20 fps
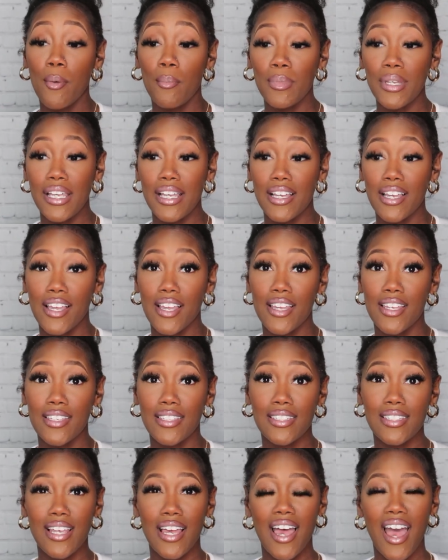
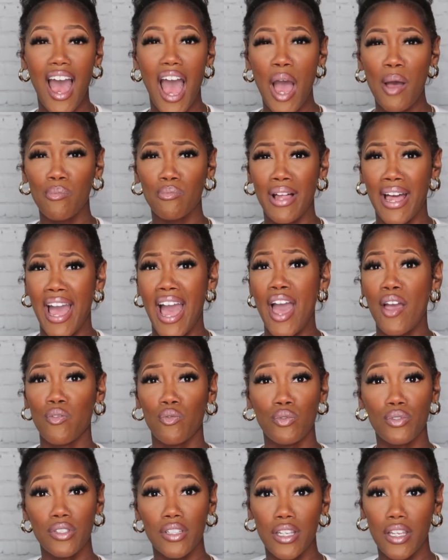because I
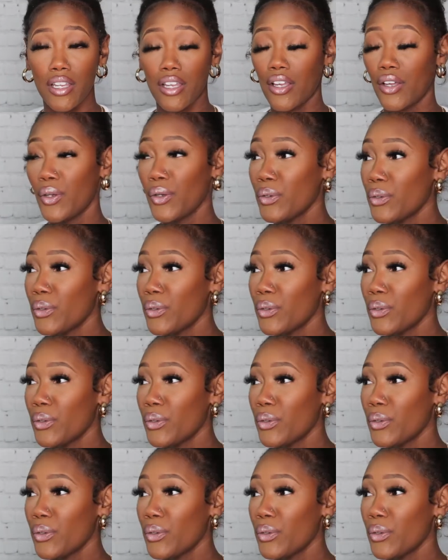have really,